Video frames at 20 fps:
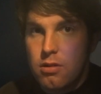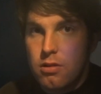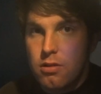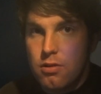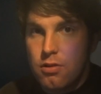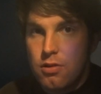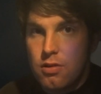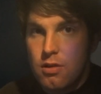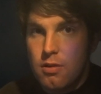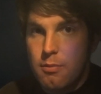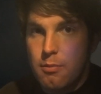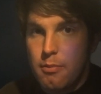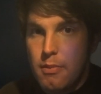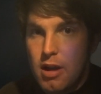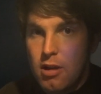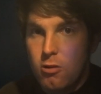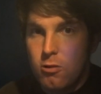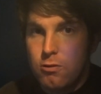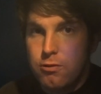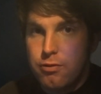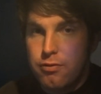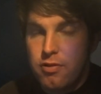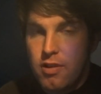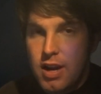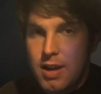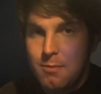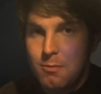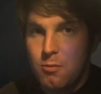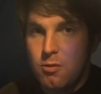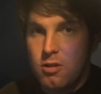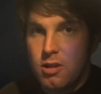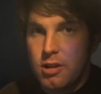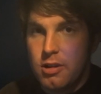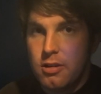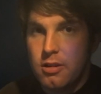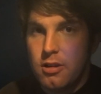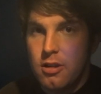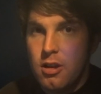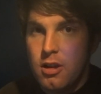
some metal framework